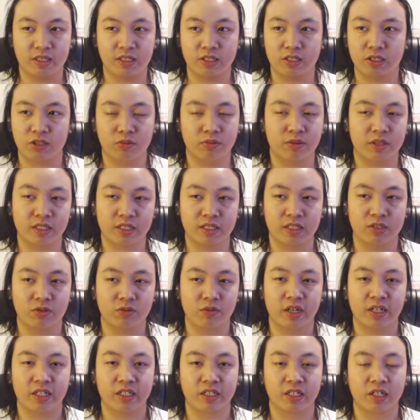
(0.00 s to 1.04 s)
Don't think this is the
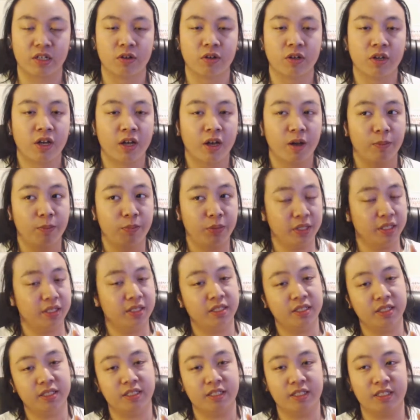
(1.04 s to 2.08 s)
way to go. But
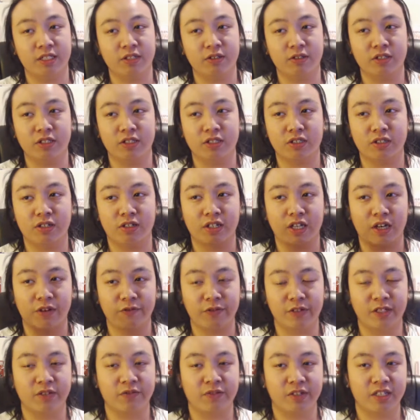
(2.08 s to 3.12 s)
this is still a good song. I
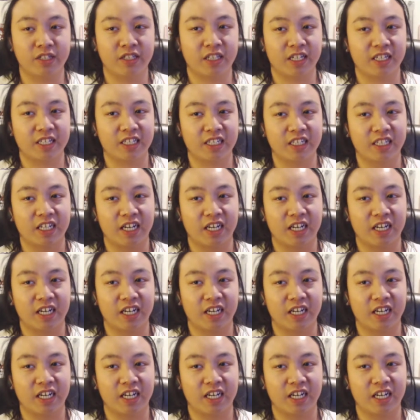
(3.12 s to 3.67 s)
really like it.